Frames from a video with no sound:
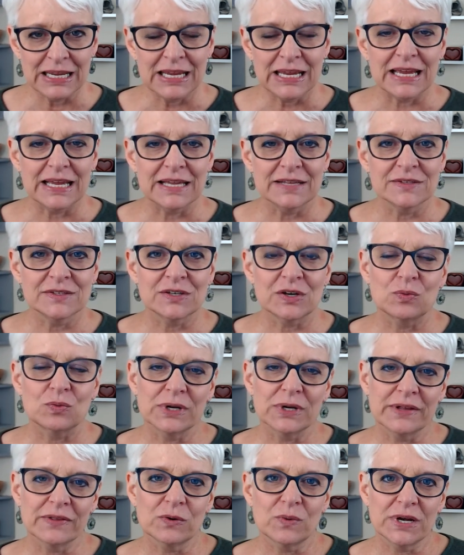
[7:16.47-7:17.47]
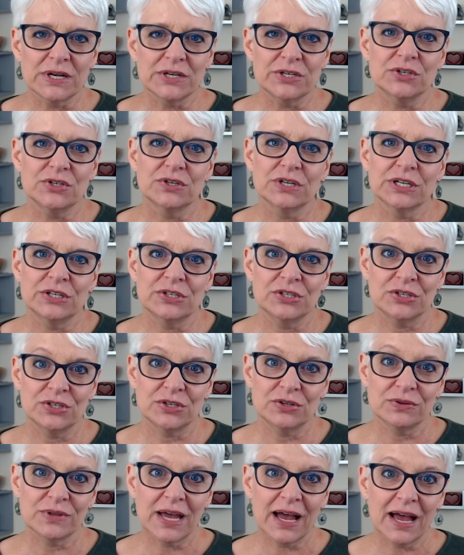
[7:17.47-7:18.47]
And so one of the ways you can
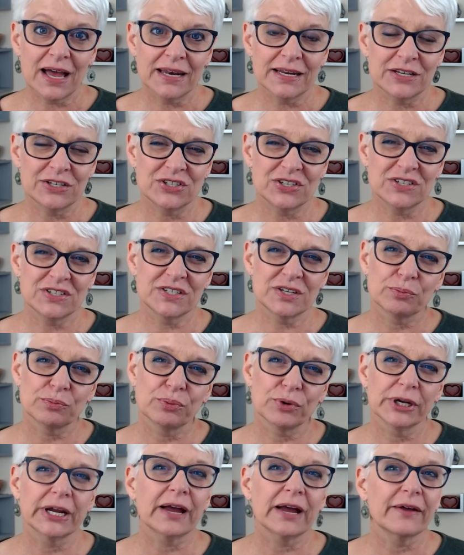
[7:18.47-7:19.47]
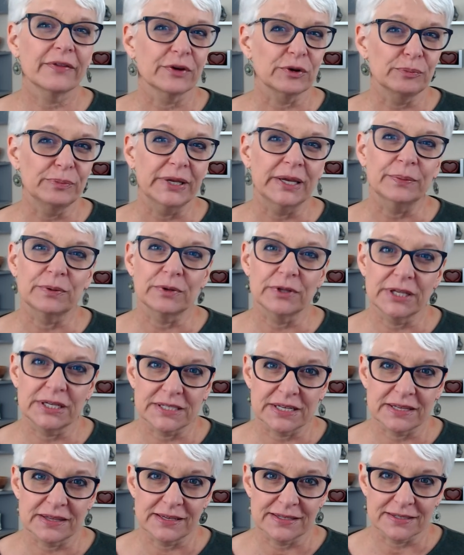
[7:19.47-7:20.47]
do that is just to bring other people
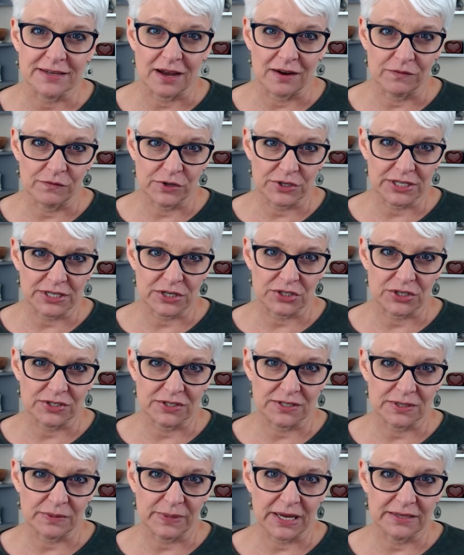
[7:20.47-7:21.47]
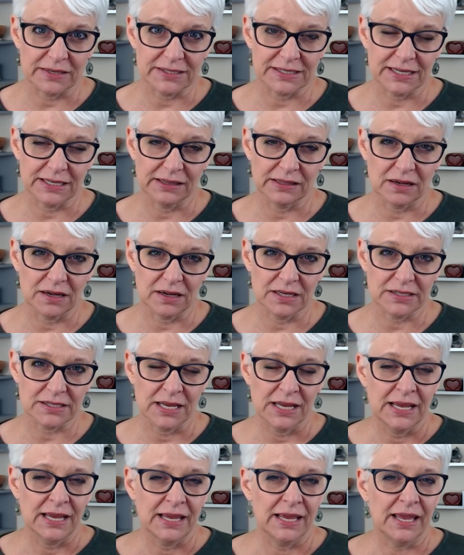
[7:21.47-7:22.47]
into these conversations about deadlines.
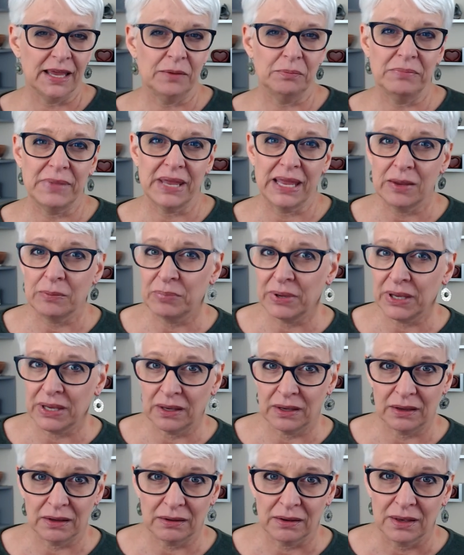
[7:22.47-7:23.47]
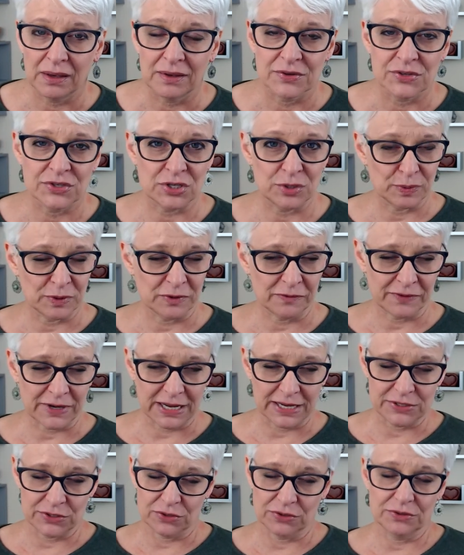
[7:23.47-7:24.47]
It may be
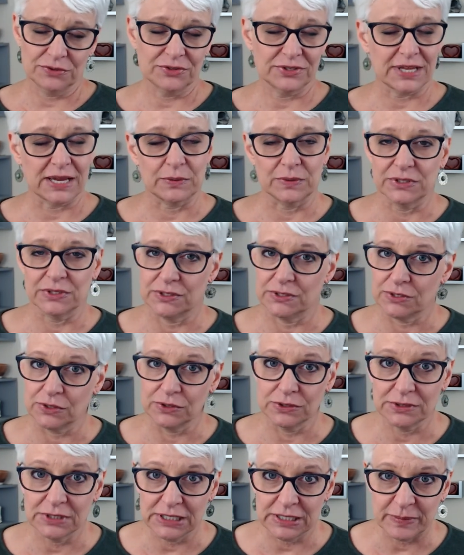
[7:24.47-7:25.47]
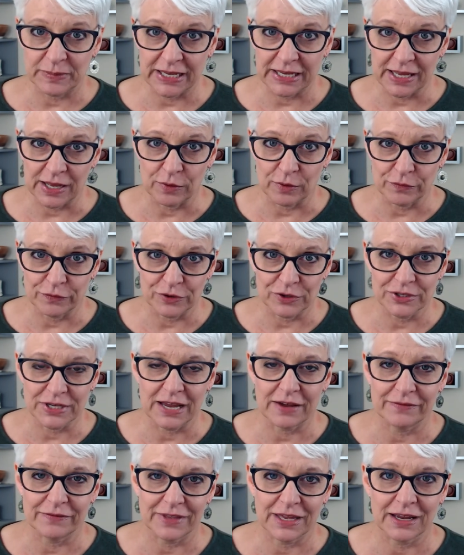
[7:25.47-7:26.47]
supervisors. That would certainly be helpful to
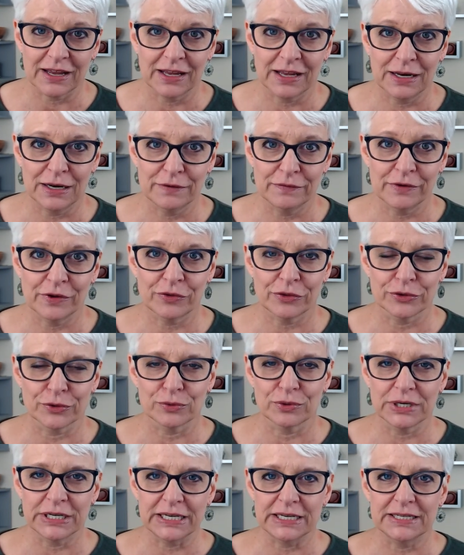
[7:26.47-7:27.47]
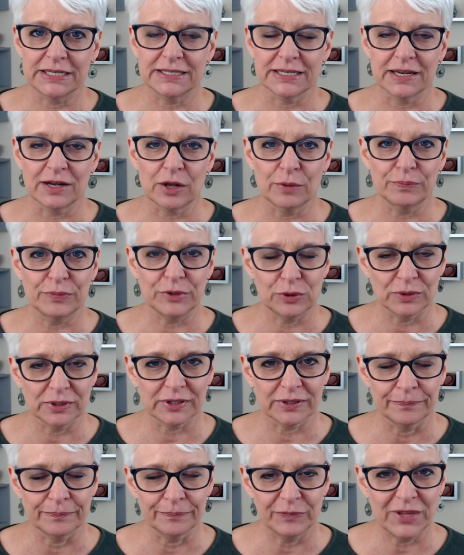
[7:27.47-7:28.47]
have that kind of authority to help you
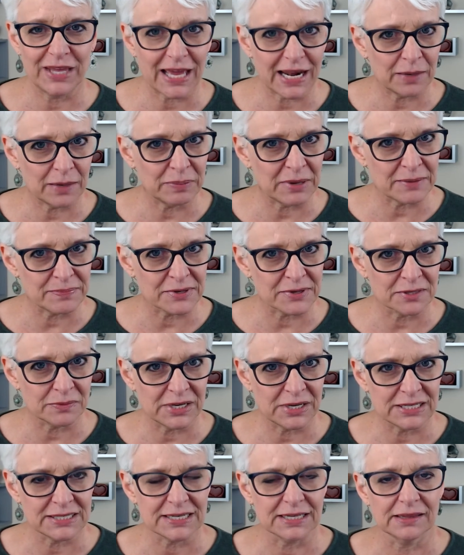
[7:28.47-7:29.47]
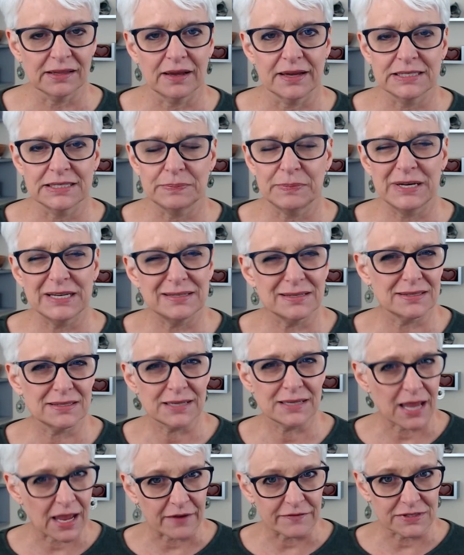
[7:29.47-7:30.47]
with getting people to meet deadlines, but it doesn't
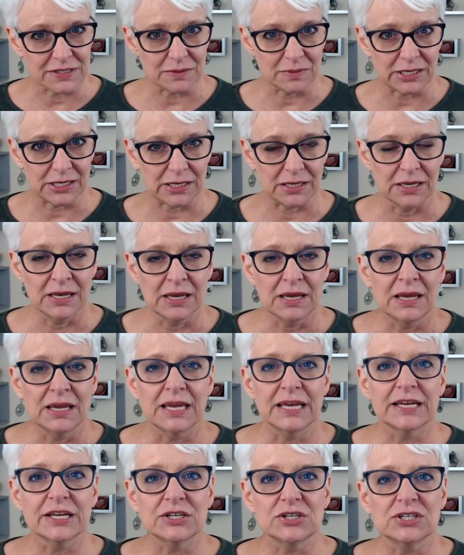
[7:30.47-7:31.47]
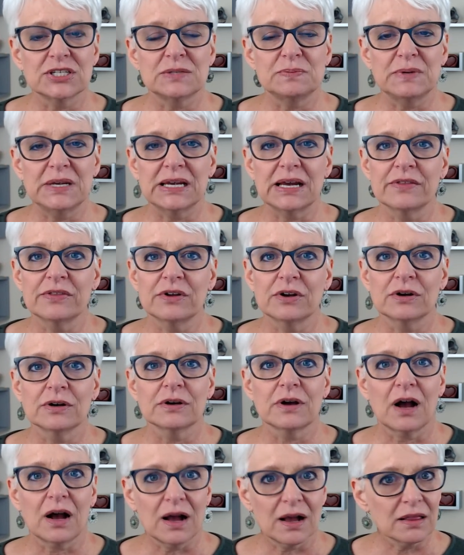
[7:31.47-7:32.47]
have to be. It can just be other
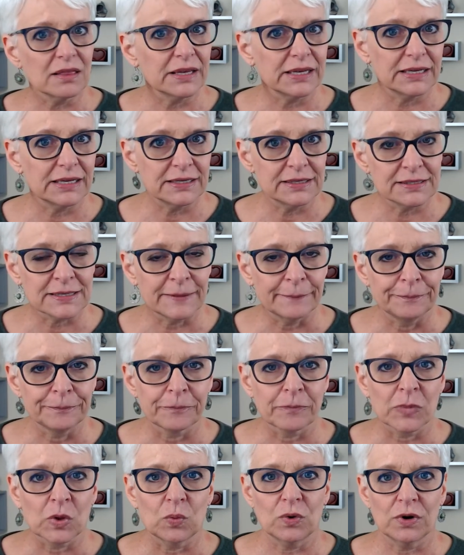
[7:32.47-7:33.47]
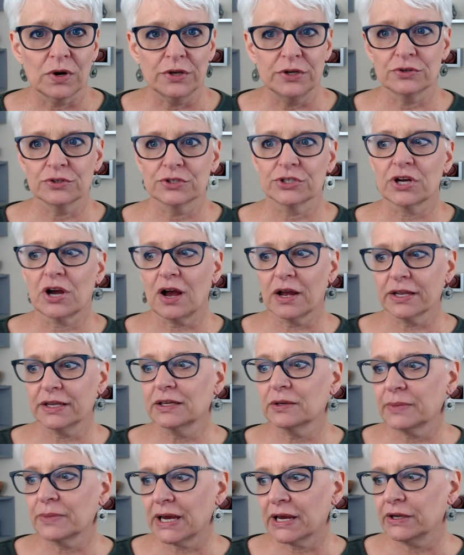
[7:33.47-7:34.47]
colleagues where you're talking
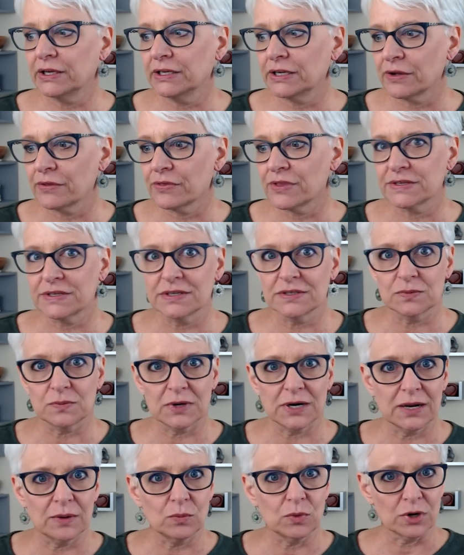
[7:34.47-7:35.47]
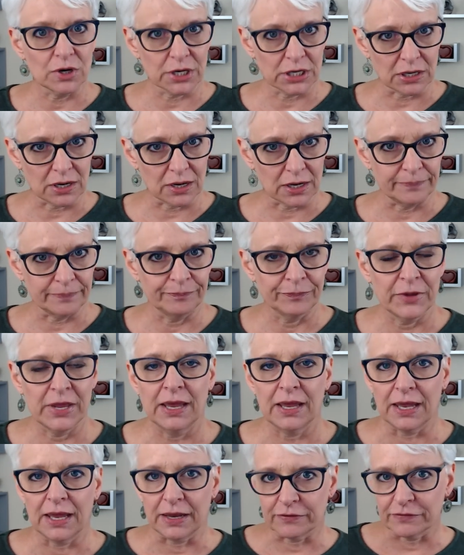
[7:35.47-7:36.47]
about, this is what I'm working on.
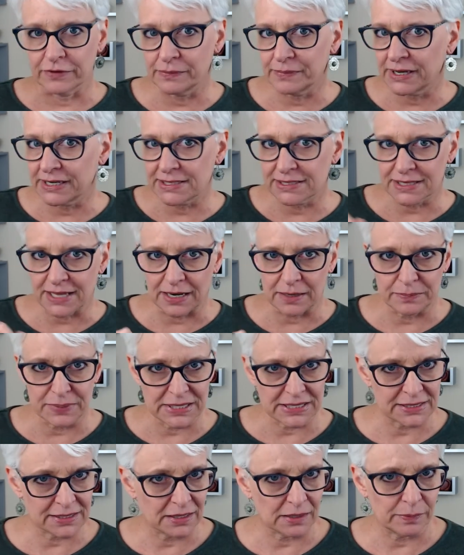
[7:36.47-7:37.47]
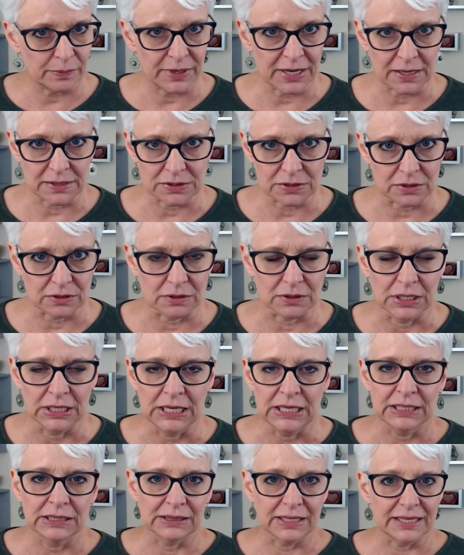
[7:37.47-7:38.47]
Everybody's got a piece of the puzzle.
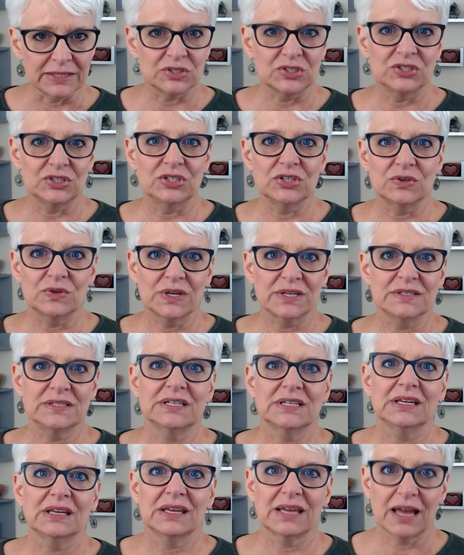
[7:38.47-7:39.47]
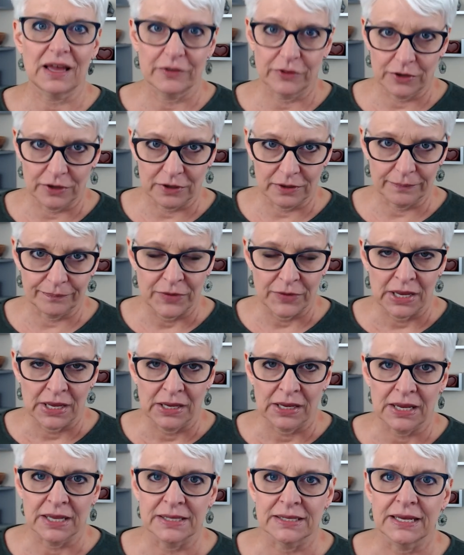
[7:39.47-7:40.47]
Let's do this together.
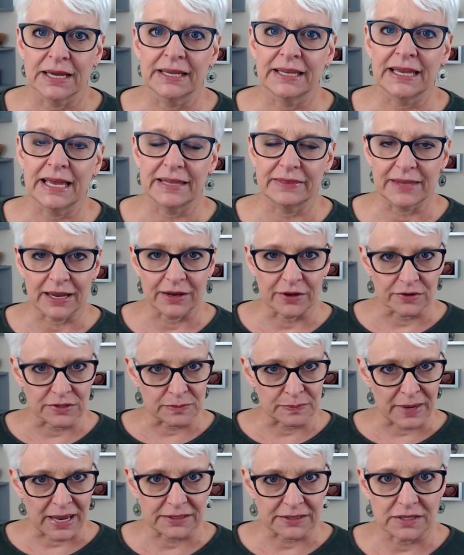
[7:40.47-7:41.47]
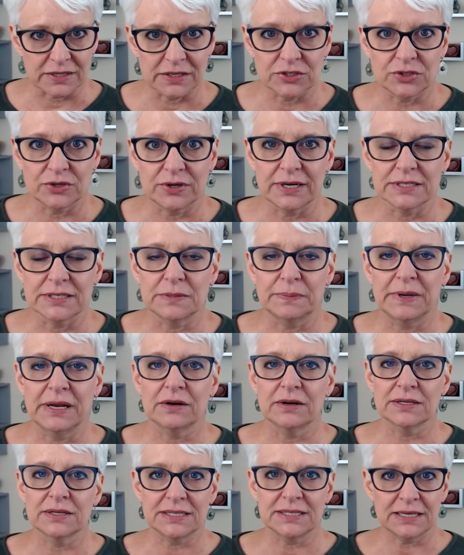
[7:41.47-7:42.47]
And again, that goes back to the
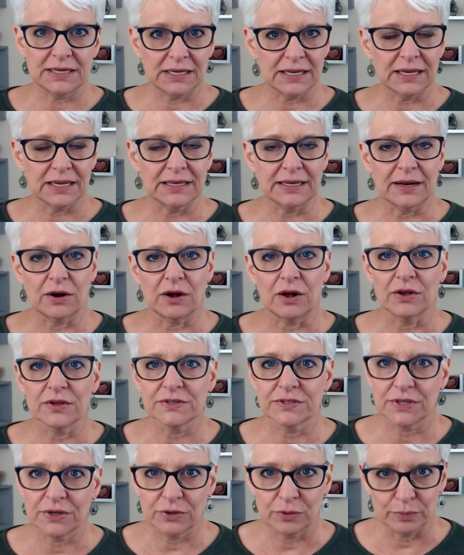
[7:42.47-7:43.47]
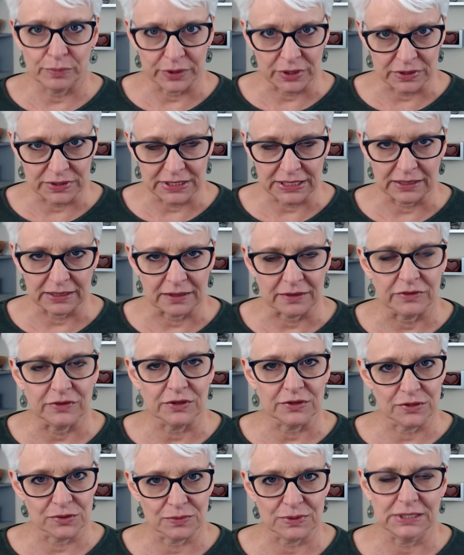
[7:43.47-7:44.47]
transparency and also building
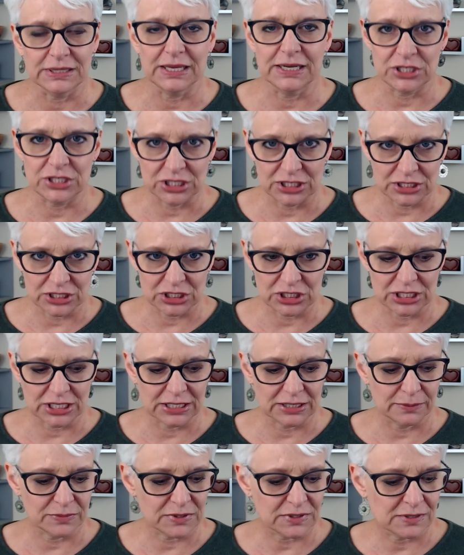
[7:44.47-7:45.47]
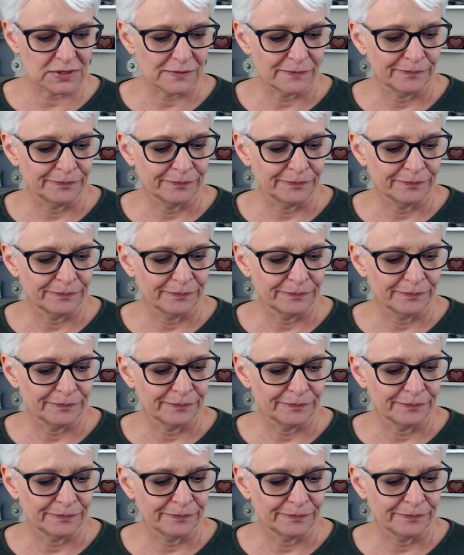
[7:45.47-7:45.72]
those relationships.